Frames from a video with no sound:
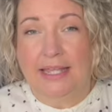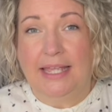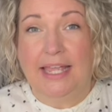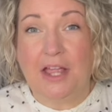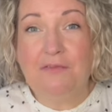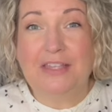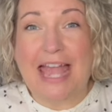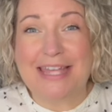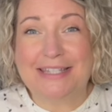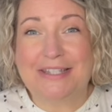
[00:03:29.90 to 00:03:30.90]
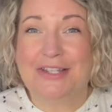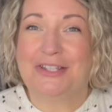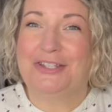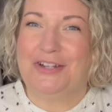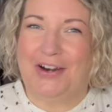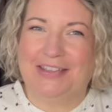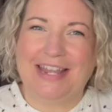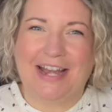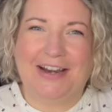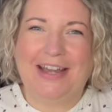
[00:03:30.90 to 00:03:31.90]
If yes, start
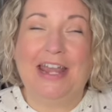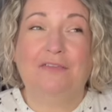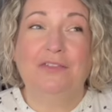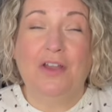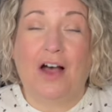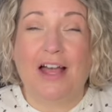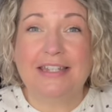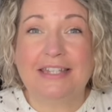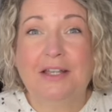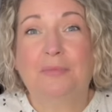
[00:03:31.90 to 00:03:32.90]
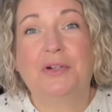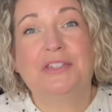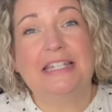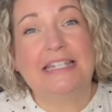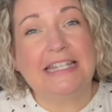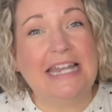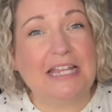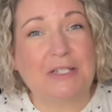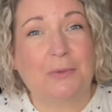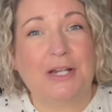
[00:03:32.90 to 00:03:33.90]
there. If not, proceed to the
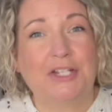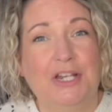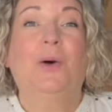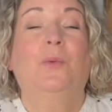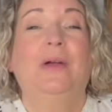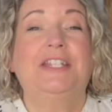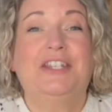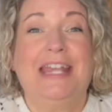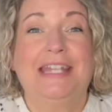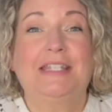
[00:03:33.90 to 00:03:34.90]
next question, which is